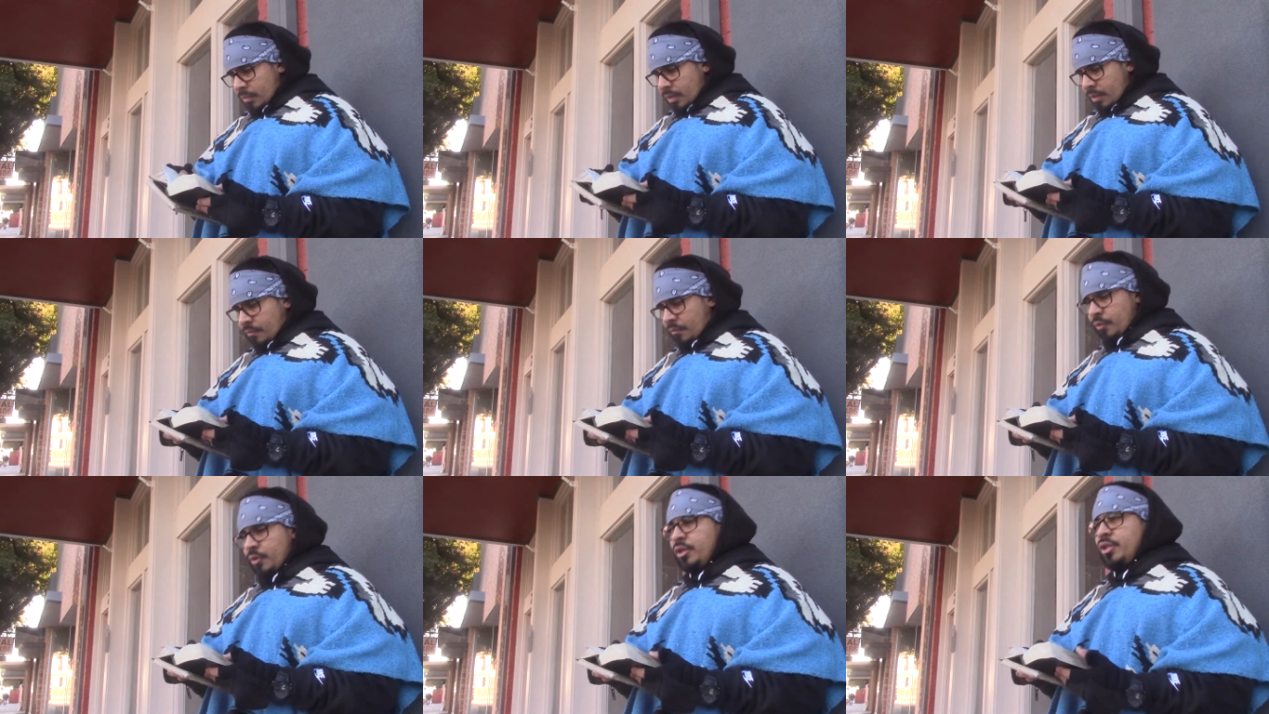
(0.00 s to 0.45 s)

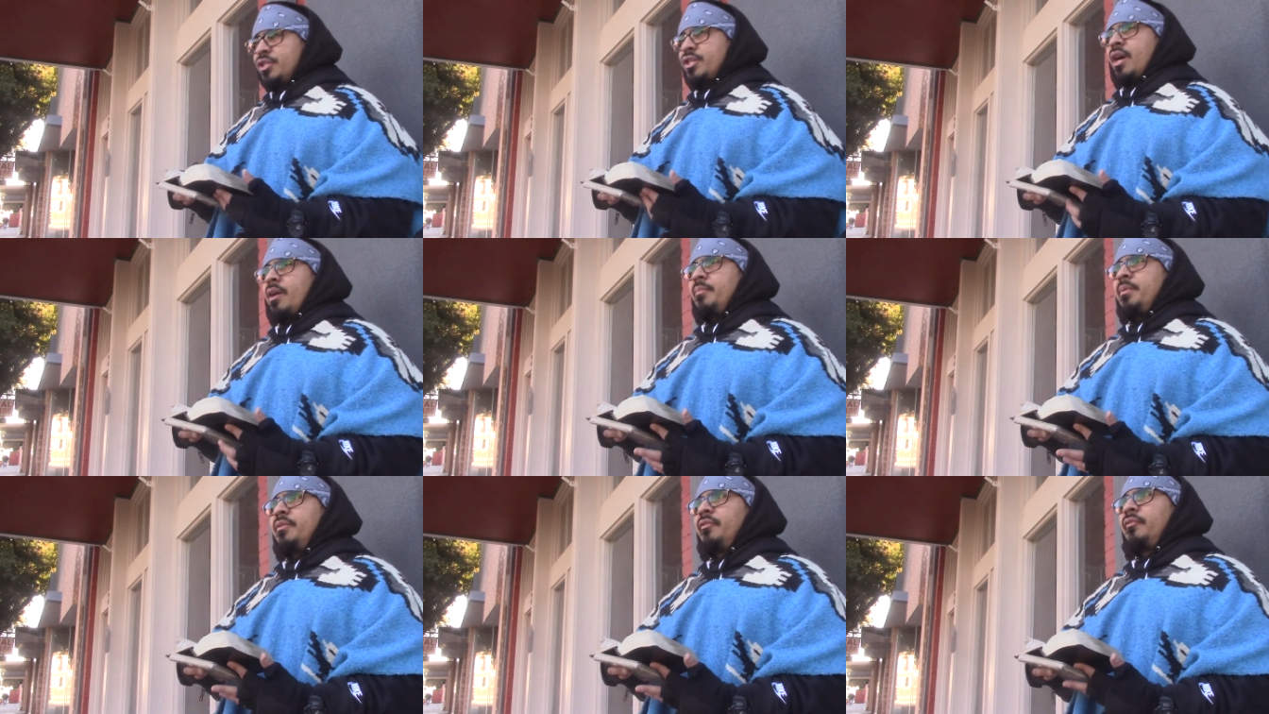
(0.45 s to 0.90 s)
For ye
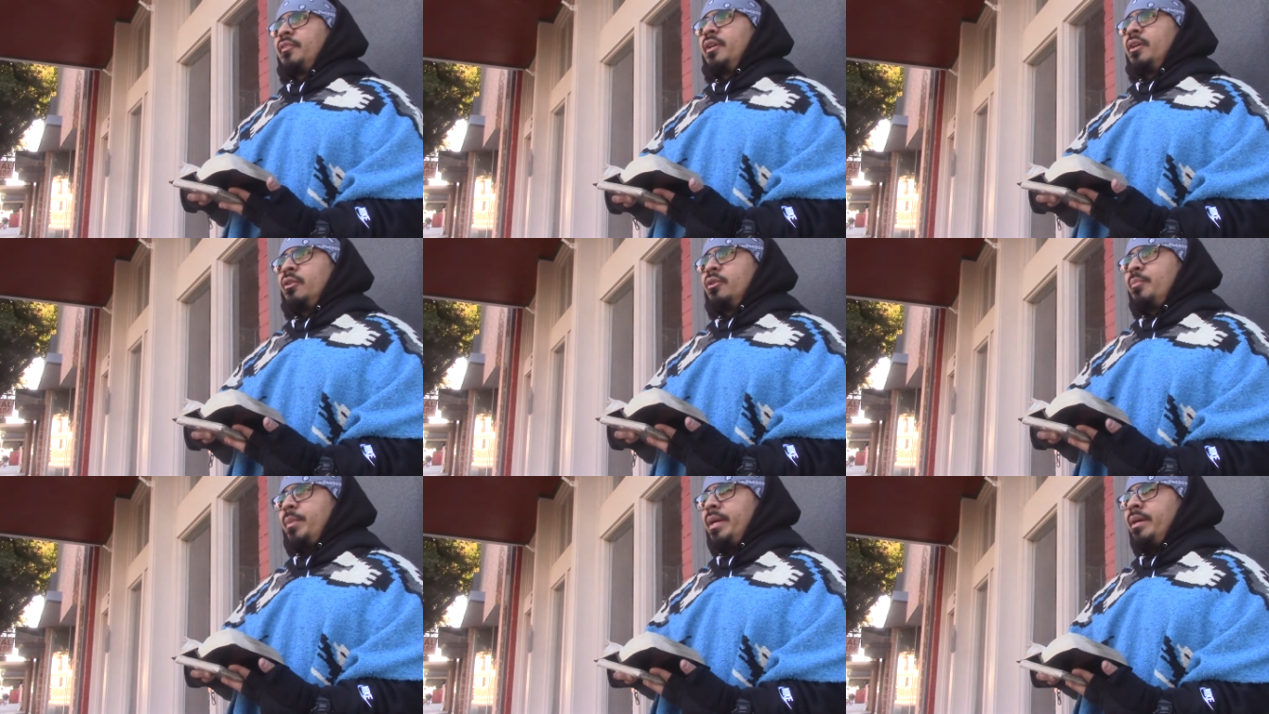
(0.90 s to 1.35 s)
shall be
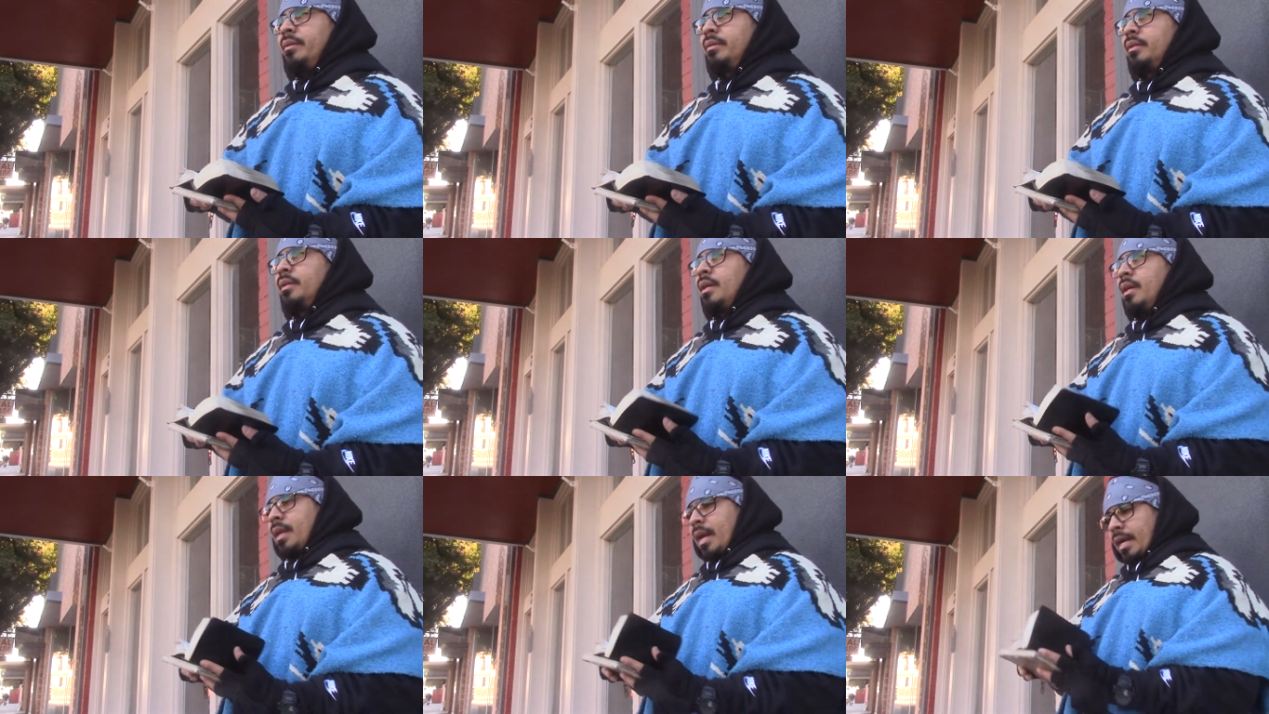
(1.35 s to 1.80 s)
filled.
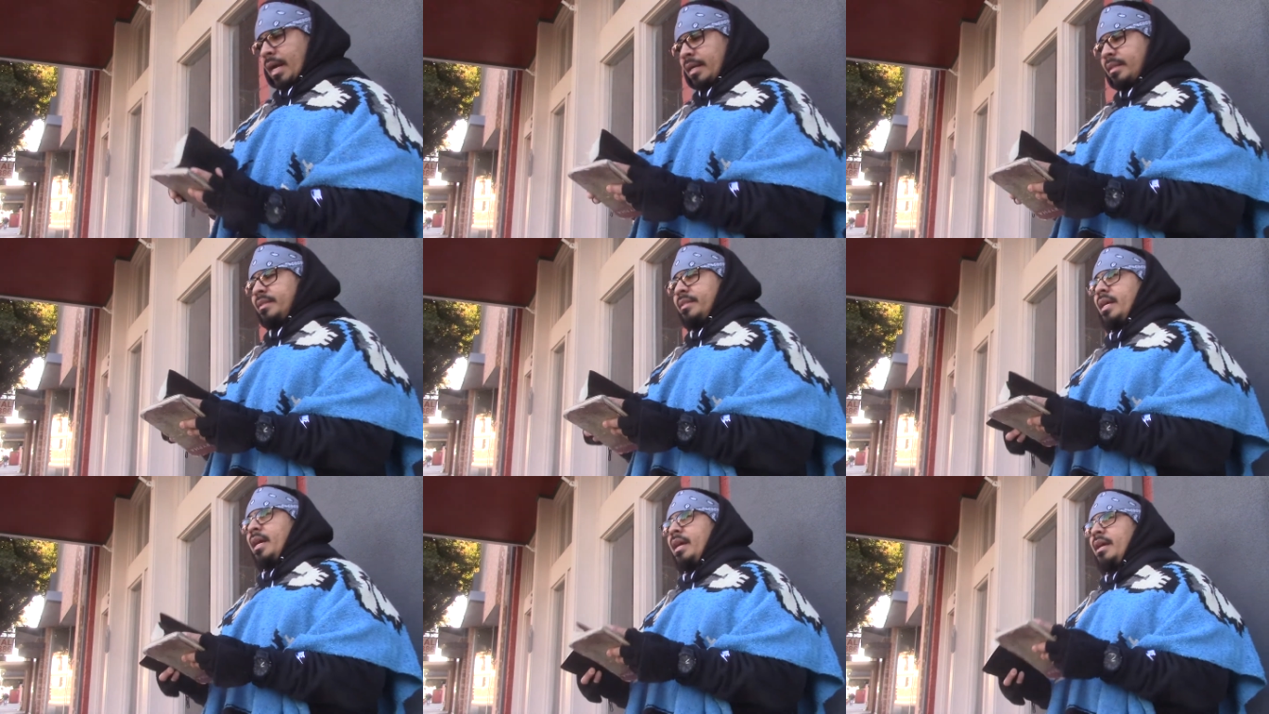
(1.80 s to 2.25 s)
And like I
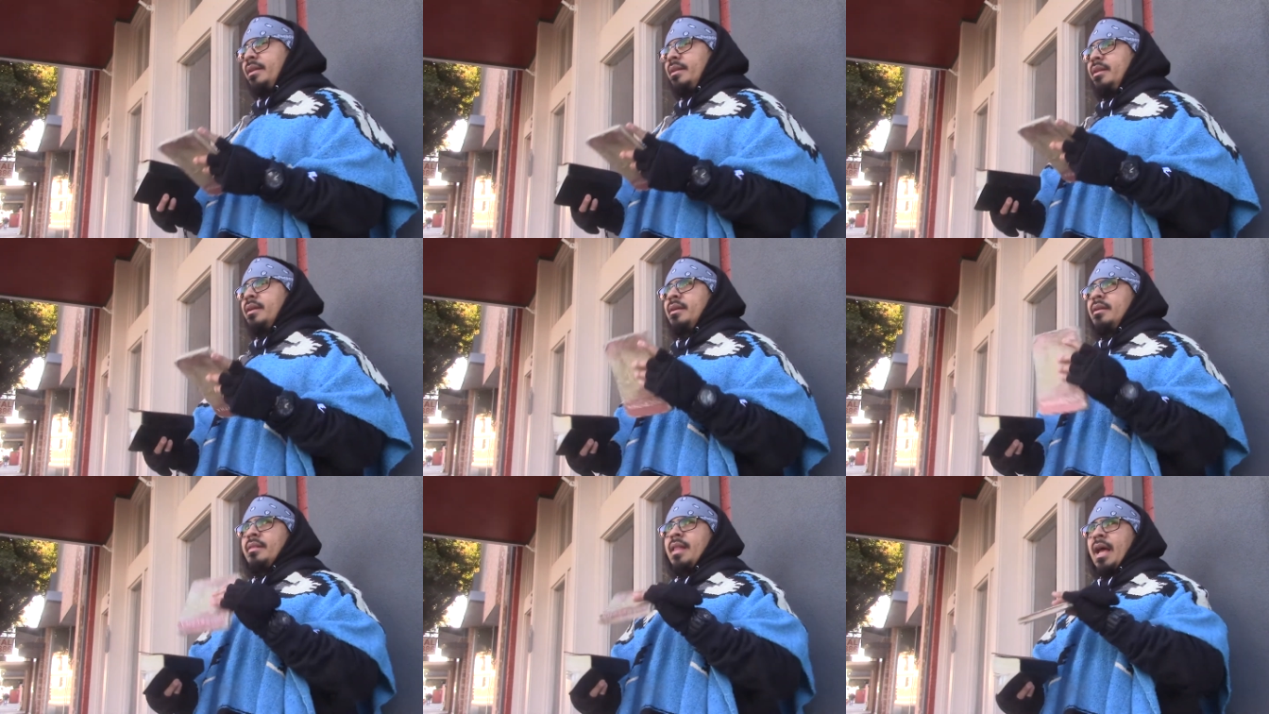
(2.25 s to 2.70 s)
said,
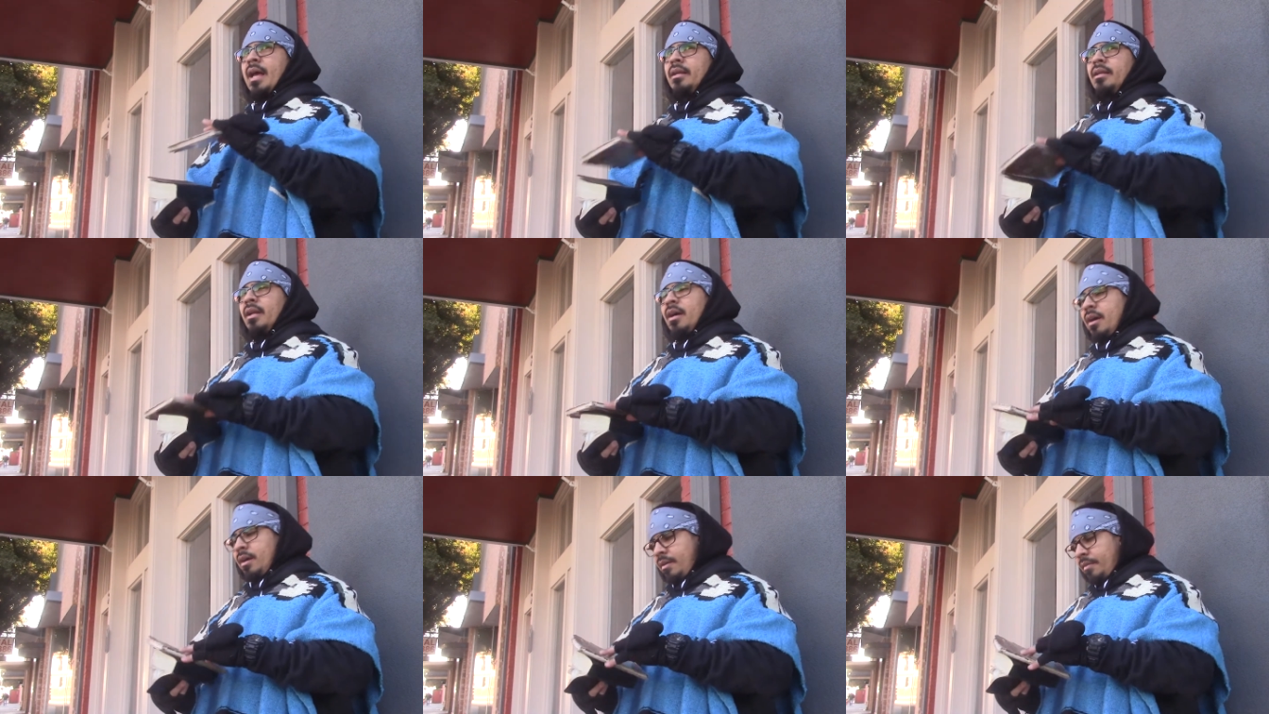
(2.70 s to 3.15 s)

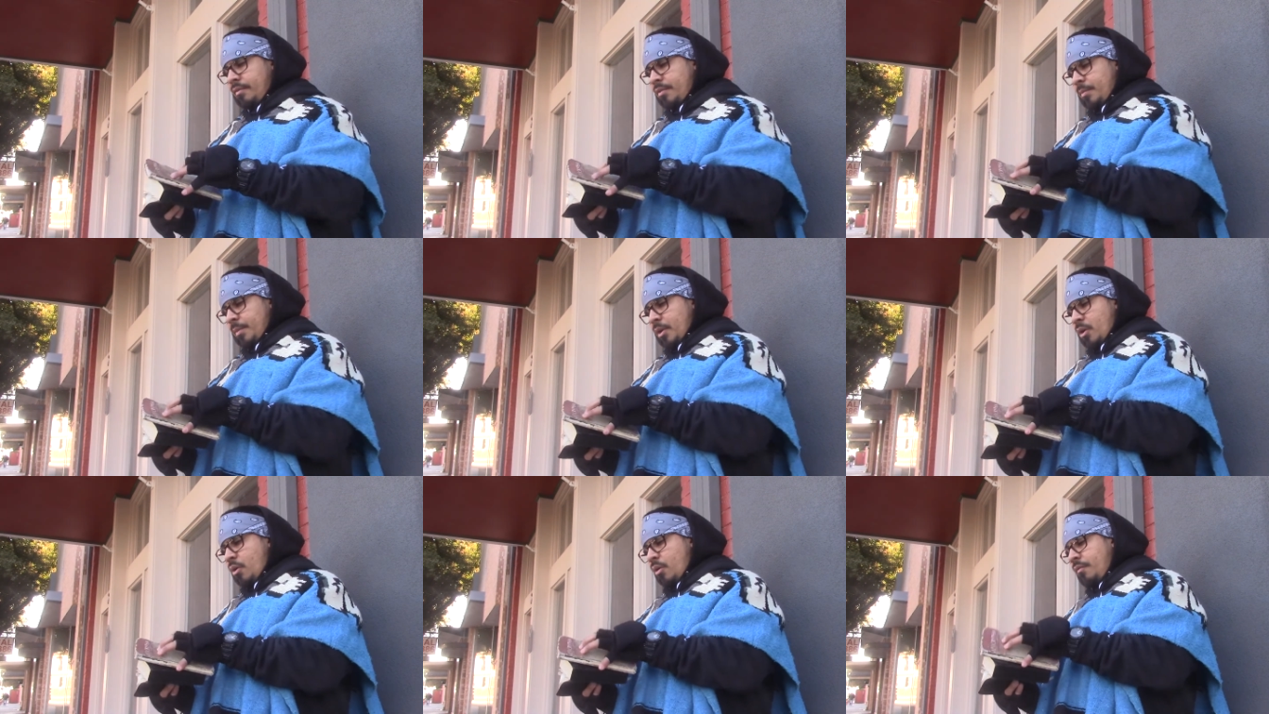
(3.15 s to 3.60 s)
that love,
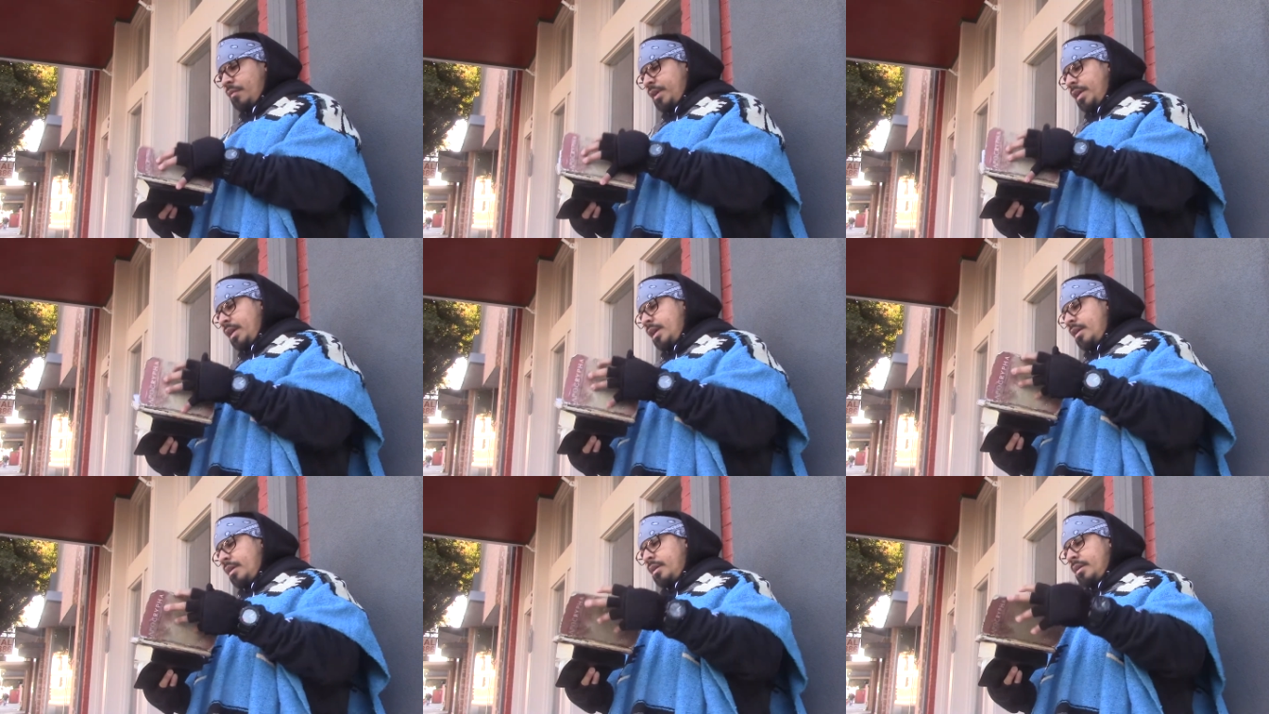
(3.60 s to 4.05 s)
we go over
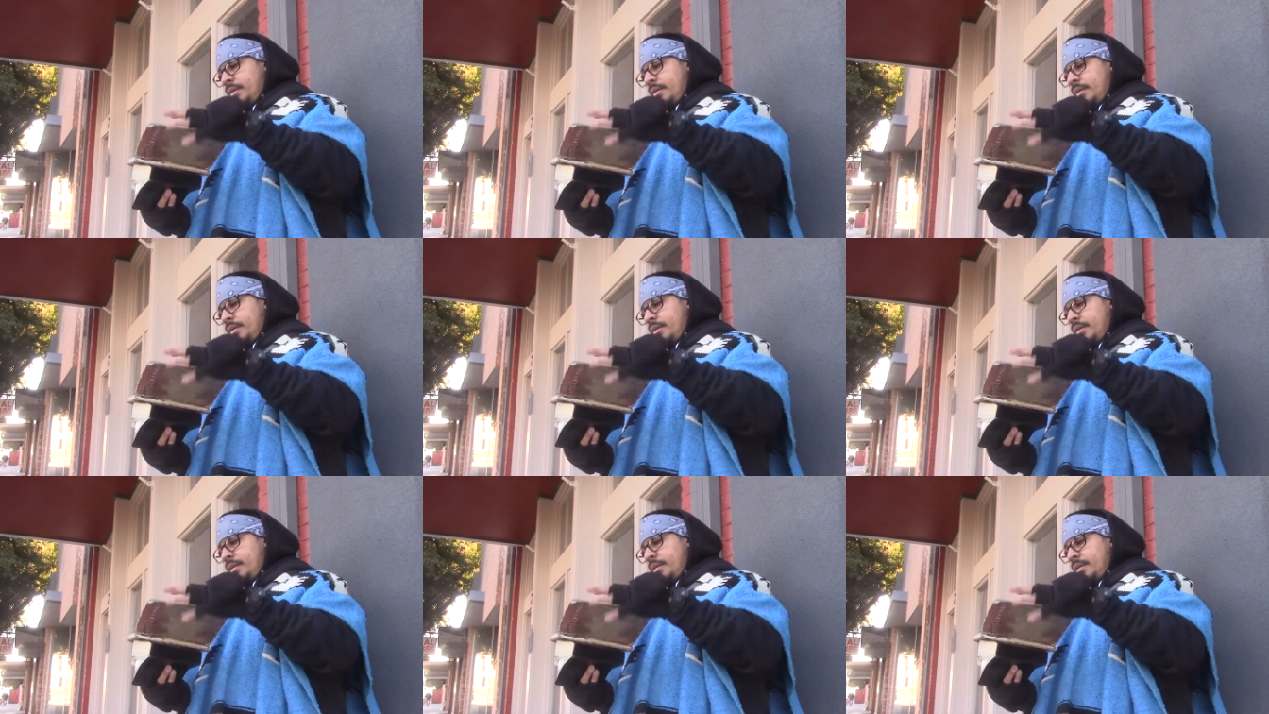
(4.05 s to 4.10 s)
here